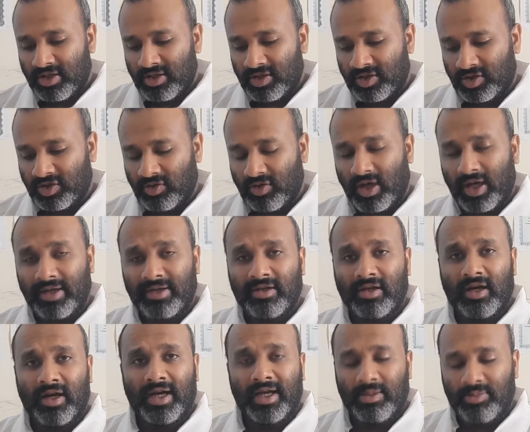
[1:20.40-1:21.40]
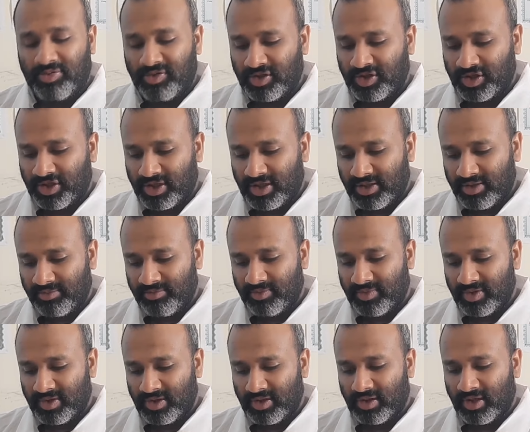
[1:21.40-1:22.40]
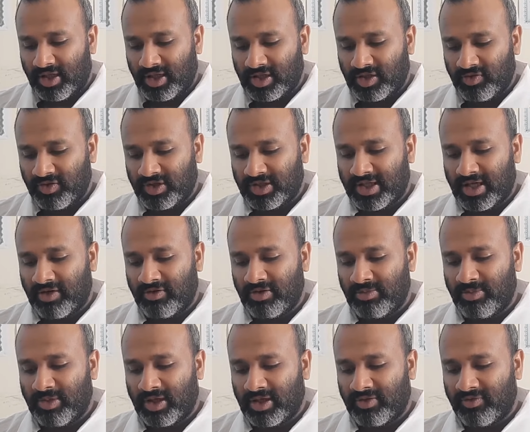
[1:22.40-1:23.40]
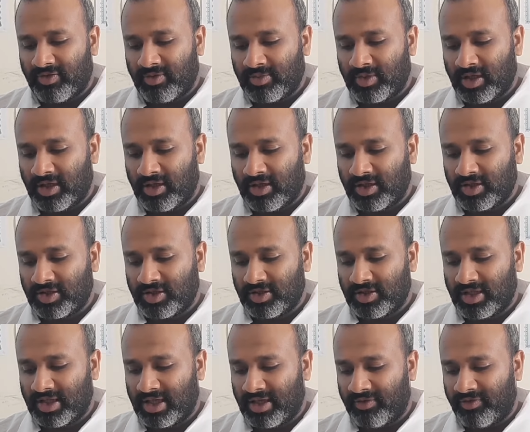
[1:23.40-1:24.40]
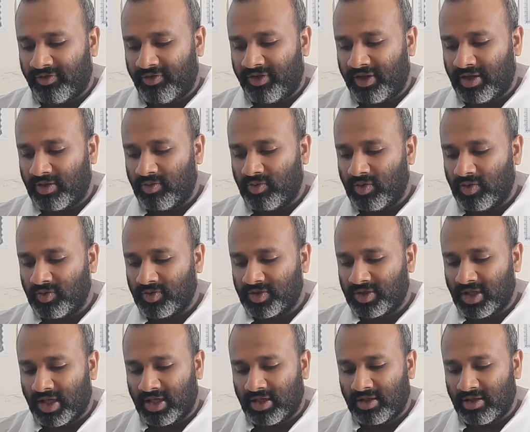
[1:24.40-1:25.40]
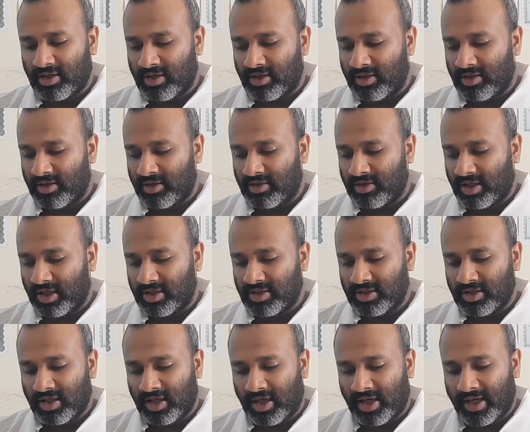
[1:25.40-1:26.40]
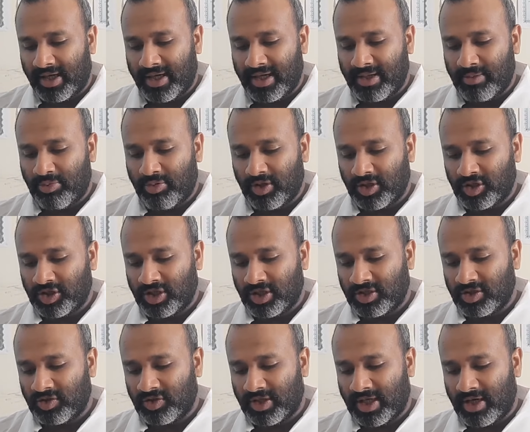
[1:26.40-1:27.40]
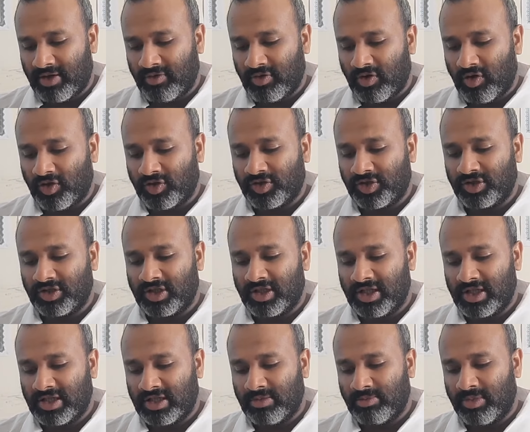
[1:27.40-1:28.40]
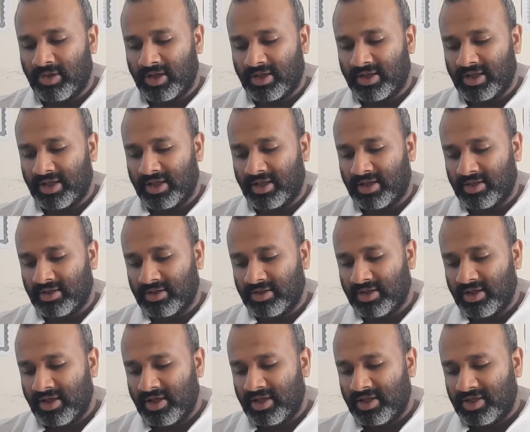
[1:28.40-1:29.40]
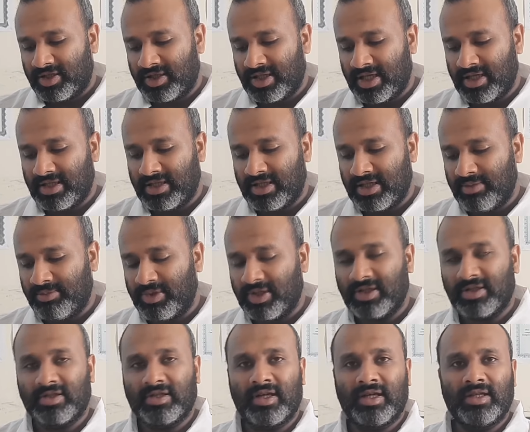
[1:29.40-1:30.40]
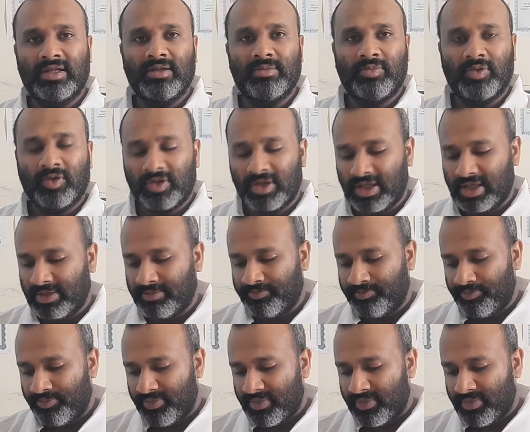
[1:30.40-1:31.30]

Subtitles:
So under high pressure, arteries carry blood from the heart. They have thick walls under higher pressure to carry oxygenated blood and sit deep inside the body.